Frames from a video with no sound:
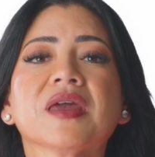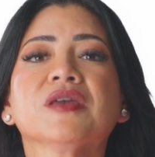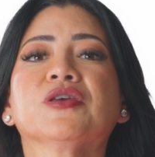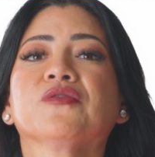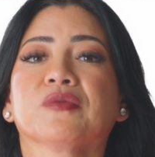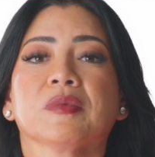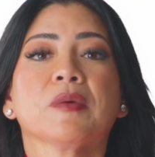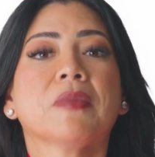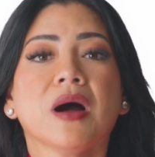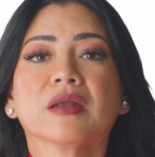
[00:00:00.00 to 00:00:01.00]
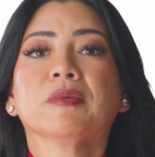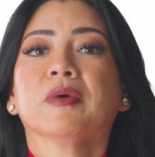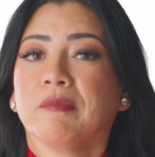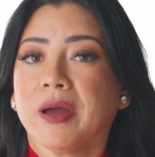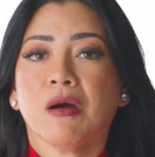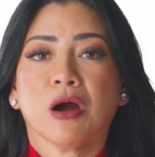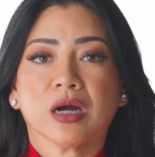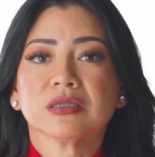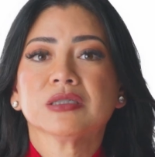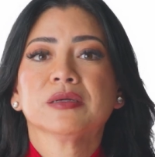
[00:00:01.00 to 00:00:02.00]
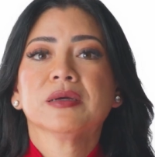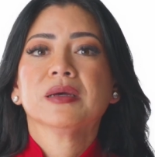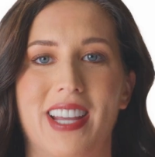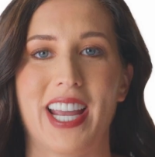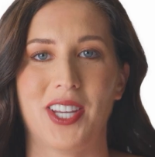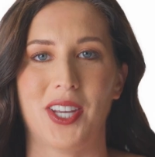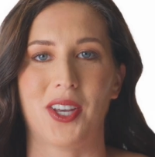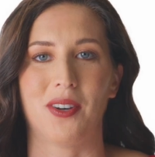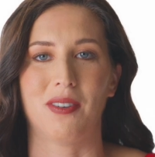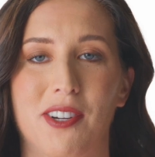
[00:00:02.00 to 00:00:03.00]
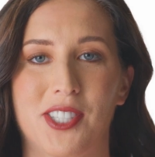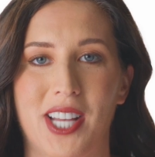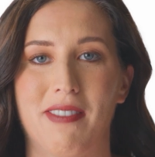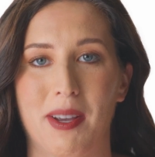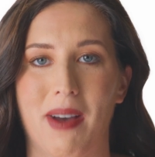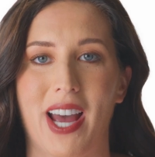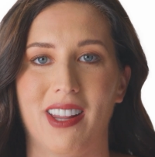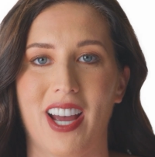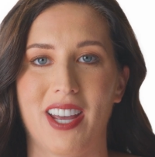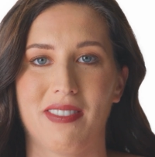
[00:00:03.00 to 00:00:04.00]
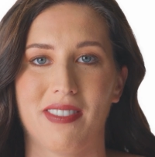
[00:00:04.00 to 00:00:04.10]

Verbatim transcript: Thank you from the bottom of my heart. Thank you for saving my life.